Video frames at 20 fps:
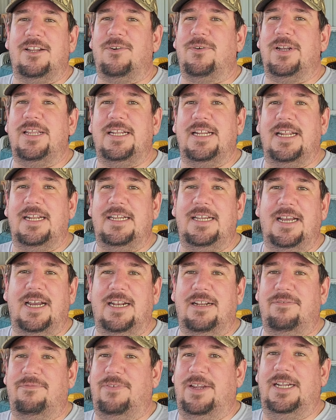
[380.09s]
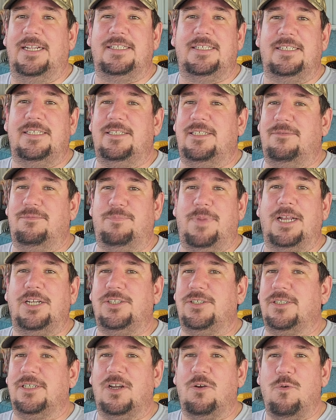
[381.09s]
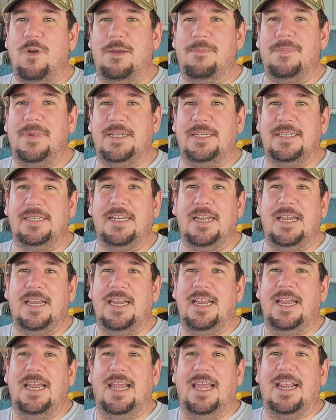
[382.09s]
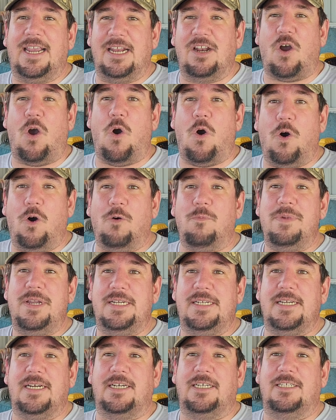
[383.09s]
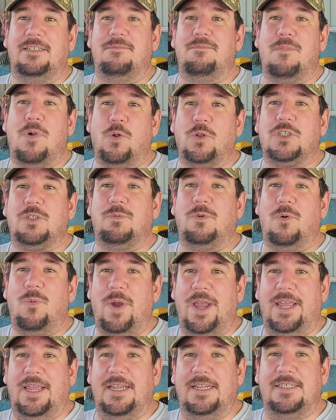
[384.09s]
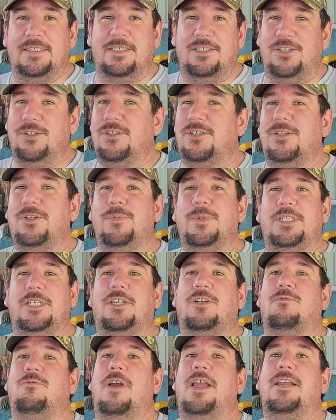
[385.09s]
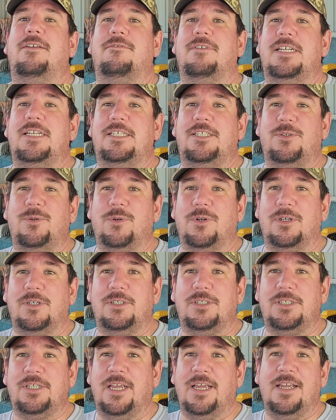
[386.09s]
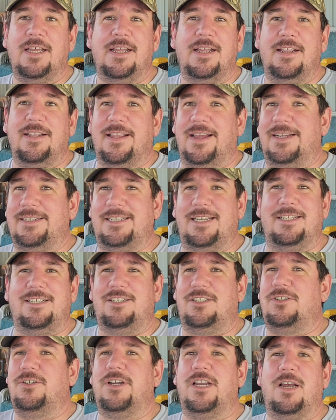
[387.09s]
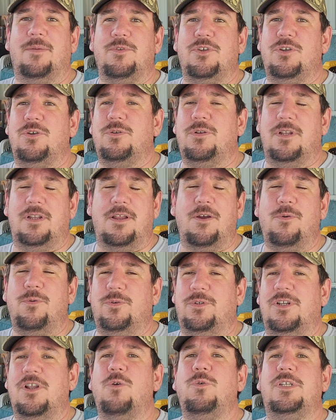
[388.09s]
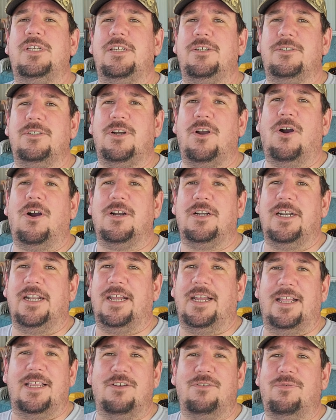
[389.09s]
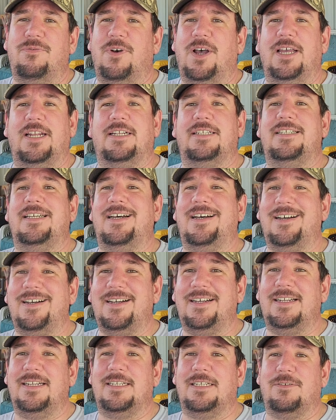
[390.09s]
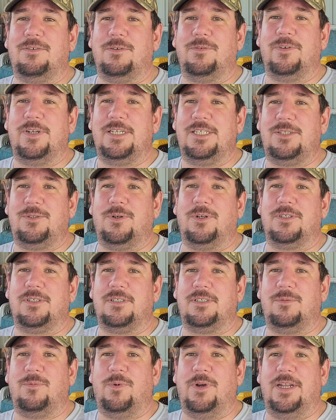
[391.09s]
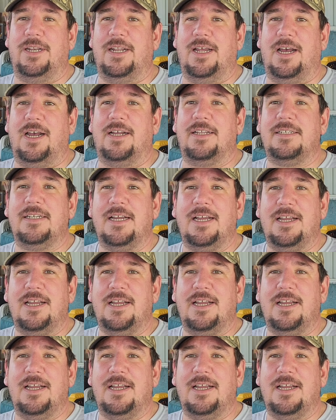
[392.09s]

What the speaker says: You don't need any kind of fancy special equipment. It can all be done multiple ways. YouTube is a great resource. Like I said, you just look up no-till gardening, and you'll find a ton of different resources and whatnot.